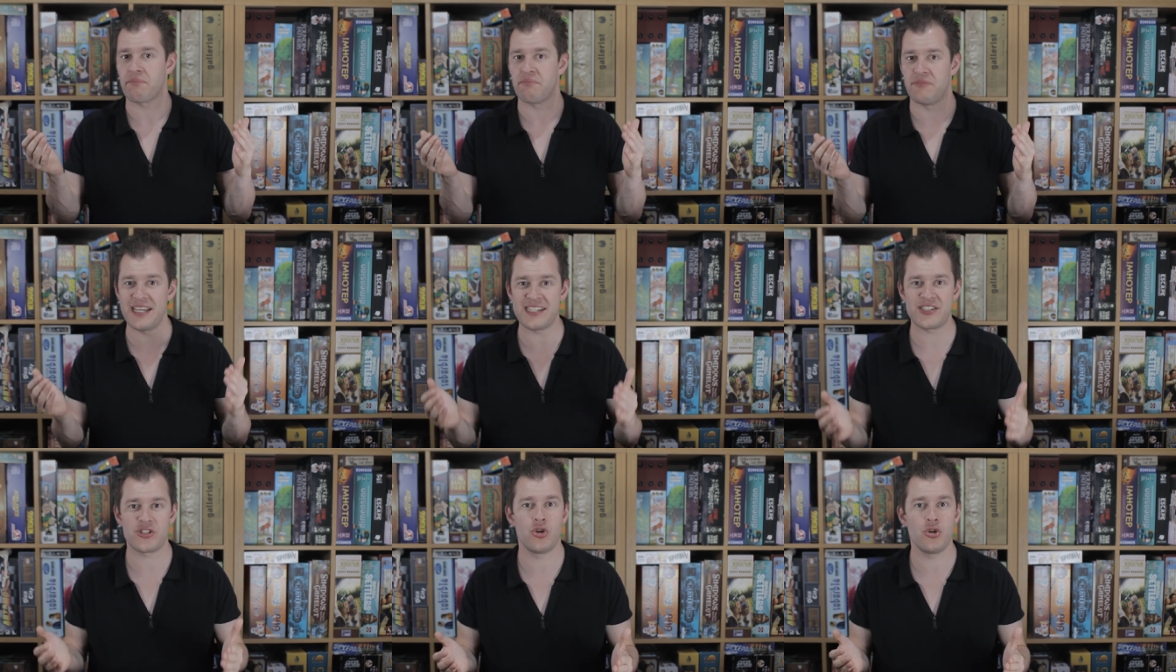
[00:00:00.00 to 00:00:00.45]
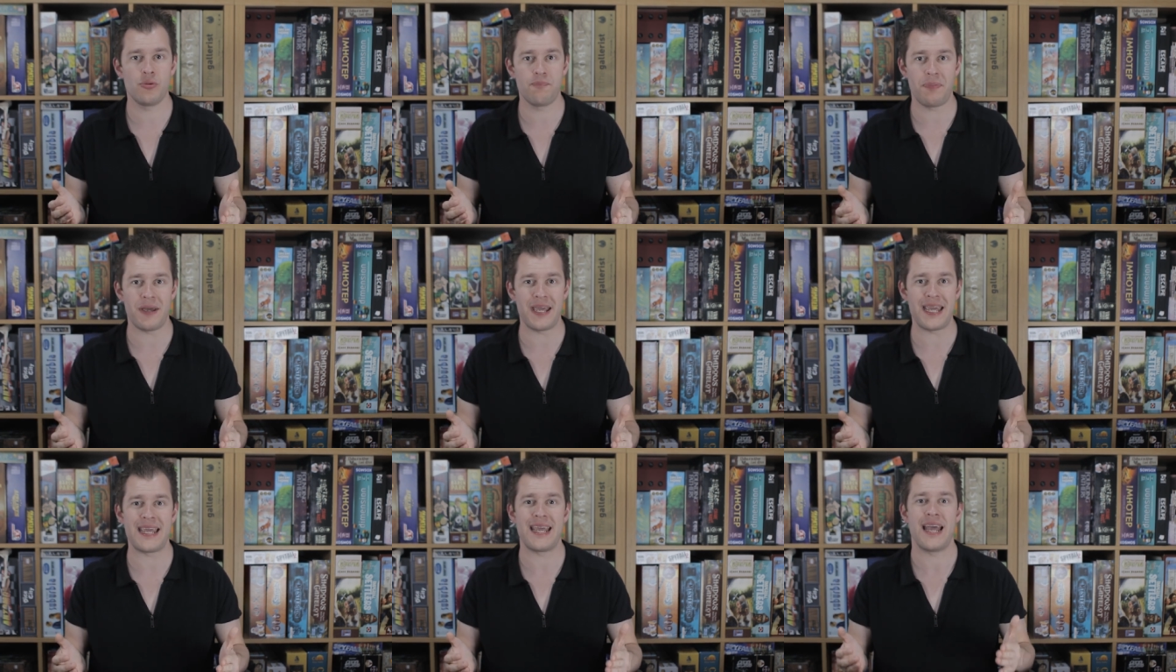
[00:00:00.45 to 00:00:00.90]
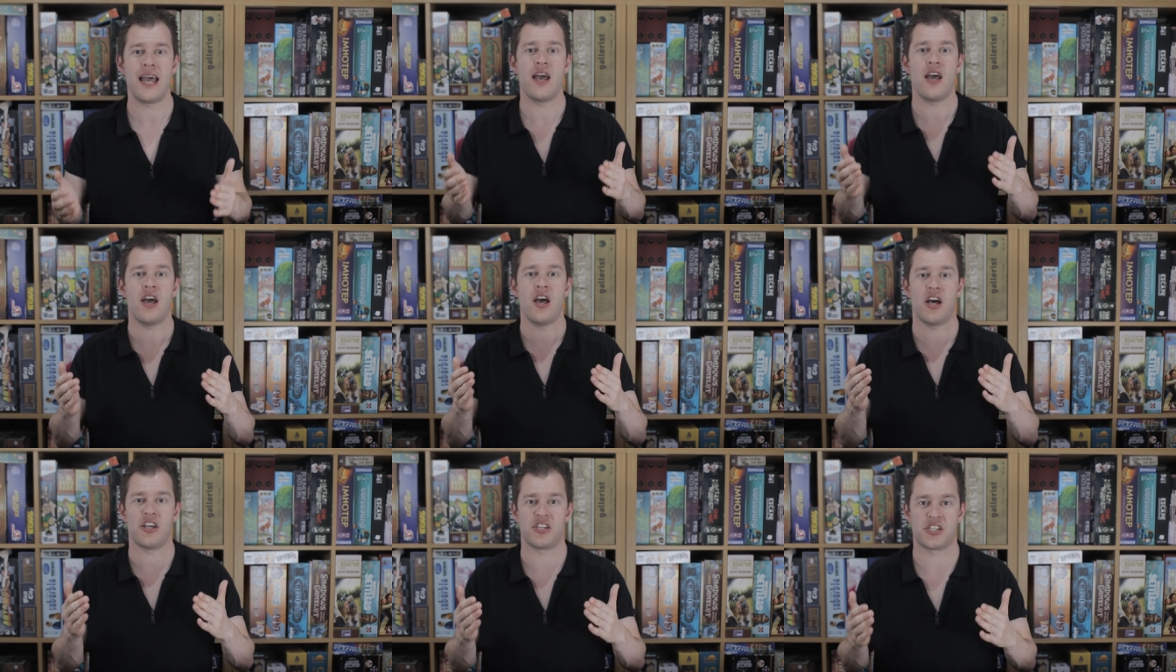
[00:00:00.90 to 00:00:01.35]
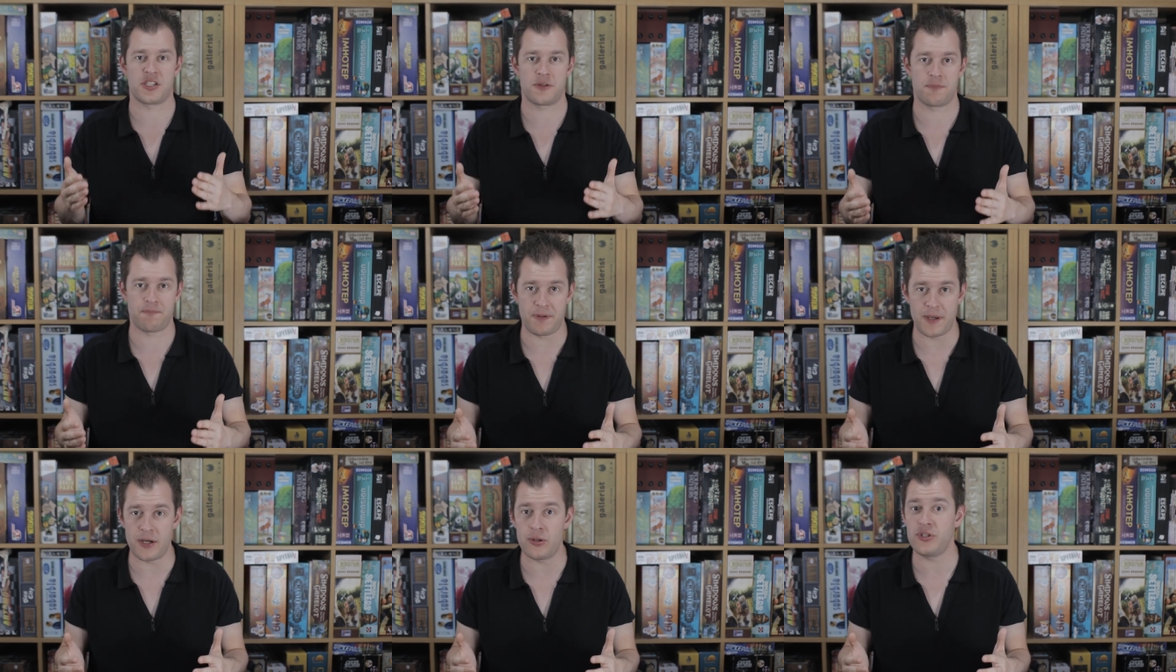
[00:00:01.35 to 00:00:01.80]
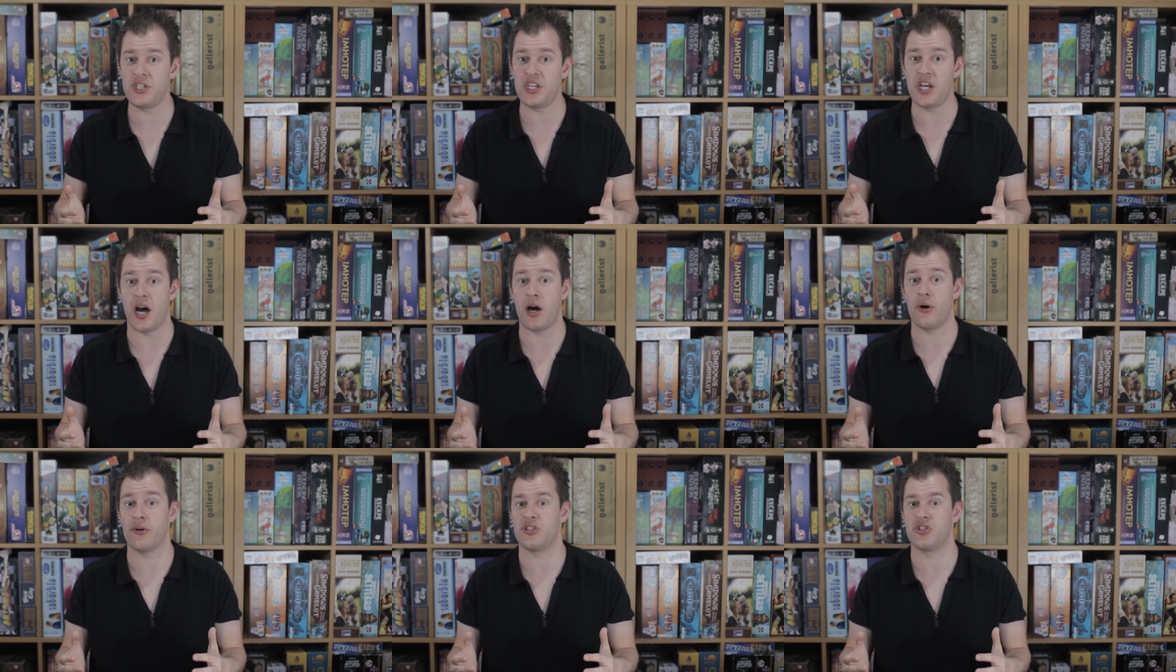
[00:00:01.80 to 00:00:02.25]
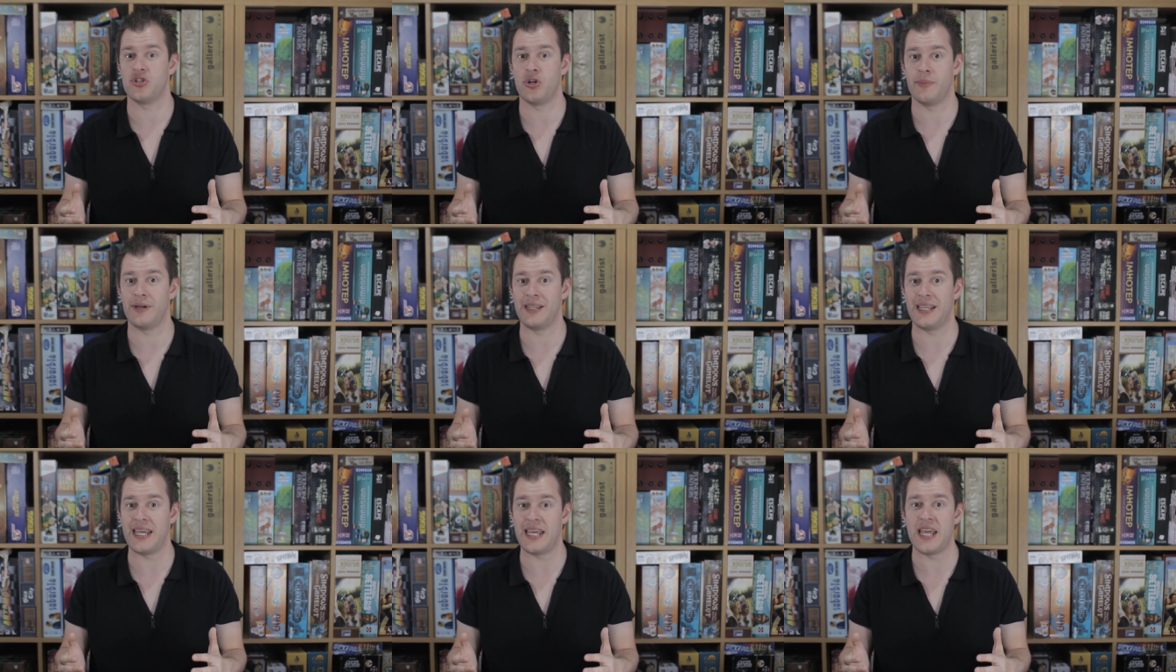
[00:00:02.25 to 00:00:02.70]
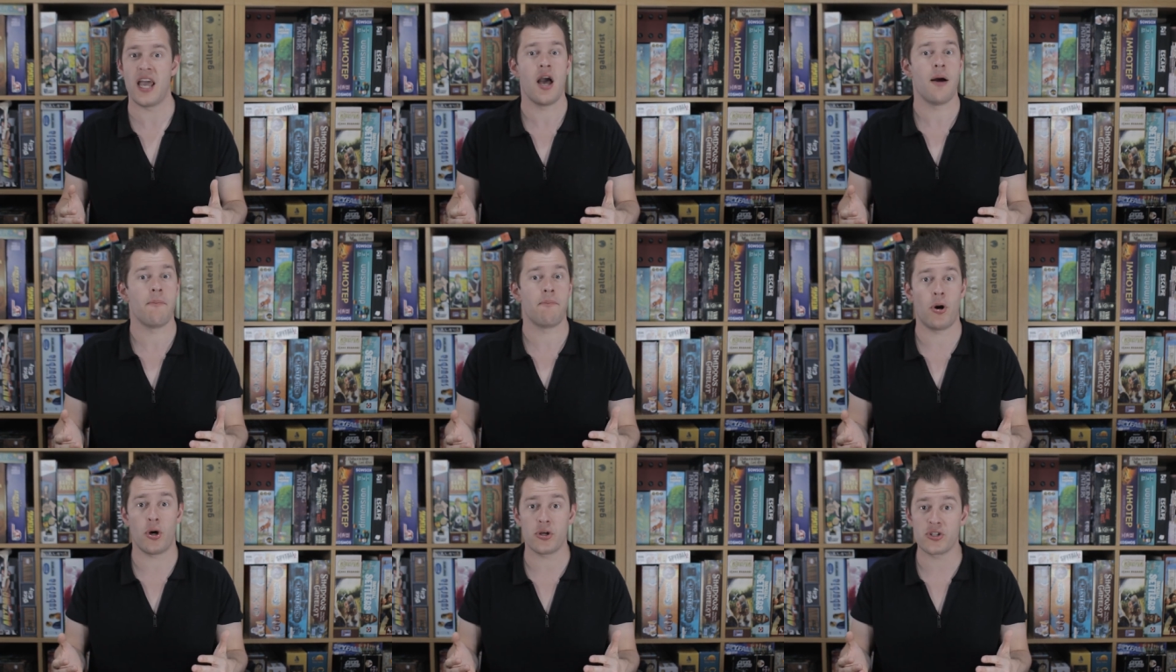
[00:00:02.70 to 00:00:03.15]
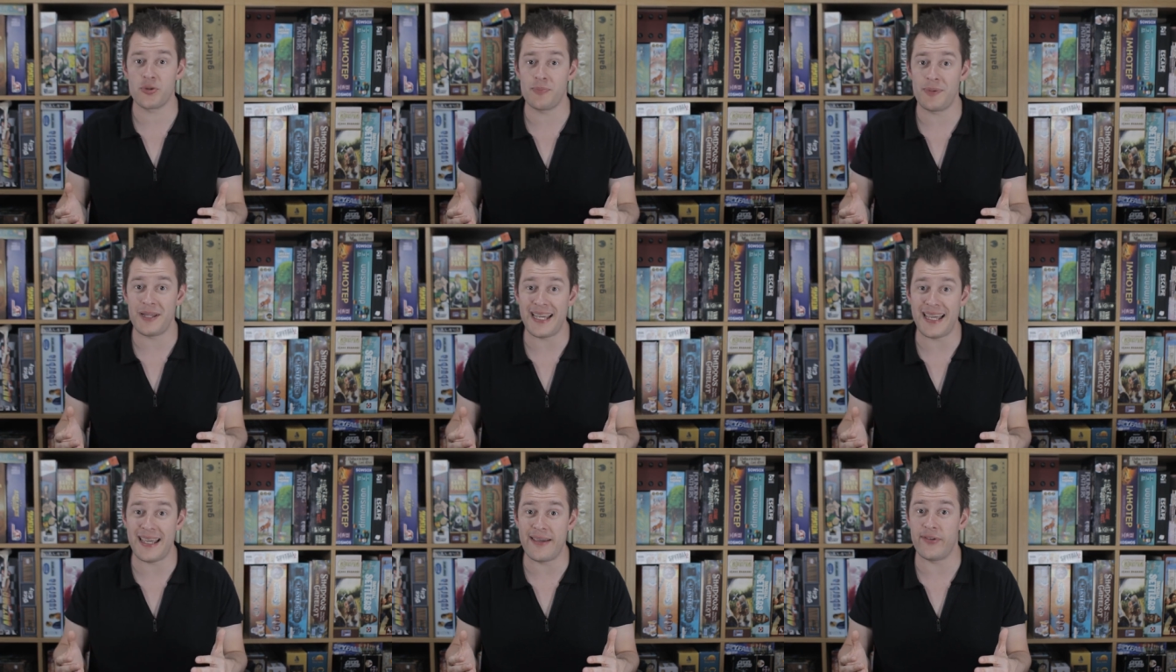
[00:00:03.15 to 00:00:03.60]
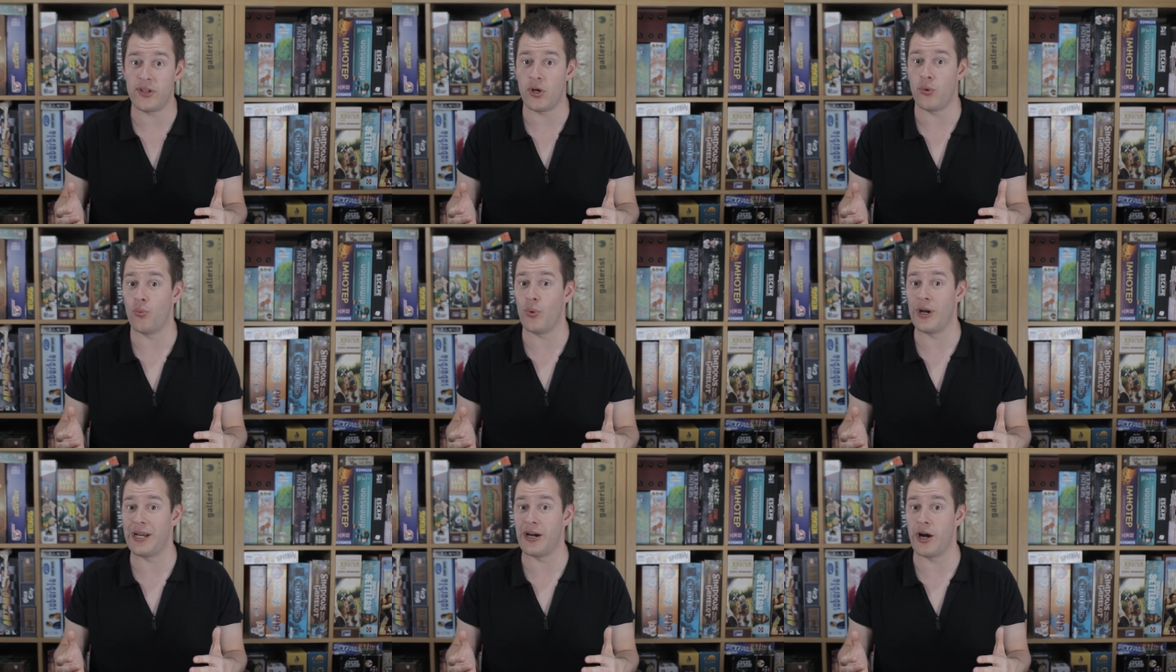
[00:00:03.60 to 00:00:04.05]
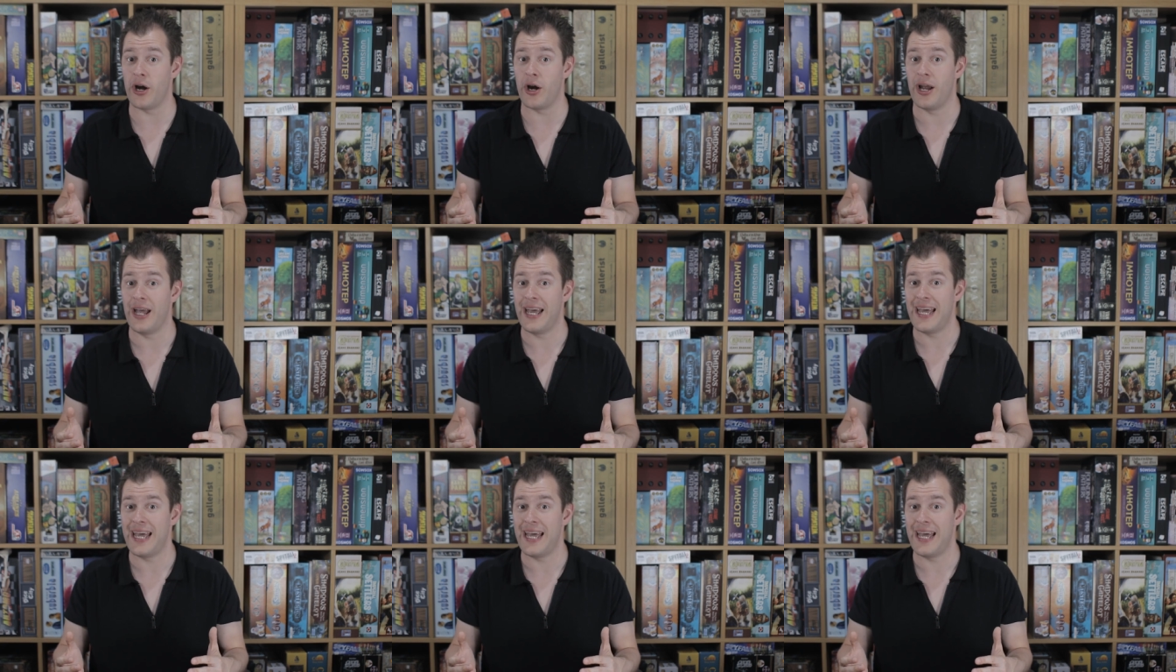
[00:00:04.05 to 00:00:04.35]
this could be a Spiel des Jahres nominee, possibly even a winner.